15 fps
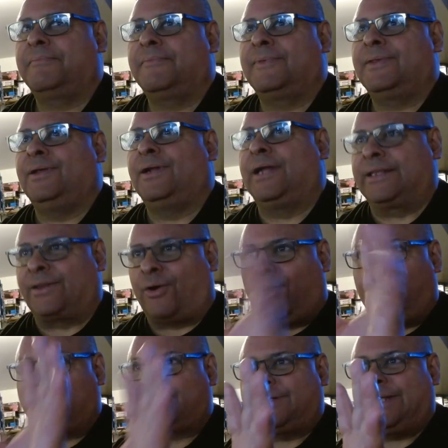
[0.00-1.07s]
You know, like the
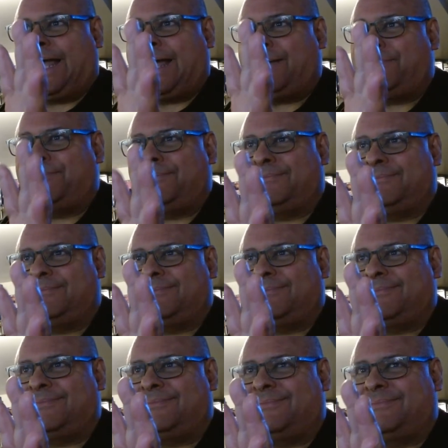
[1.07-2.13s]
all snap?
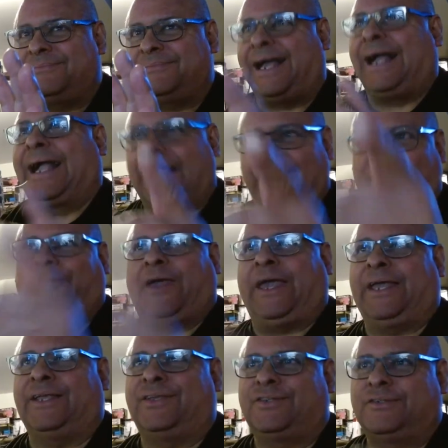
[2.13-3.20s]
I got it for
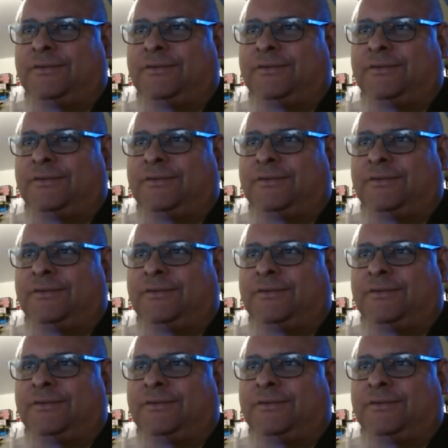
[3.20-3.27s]
Edge.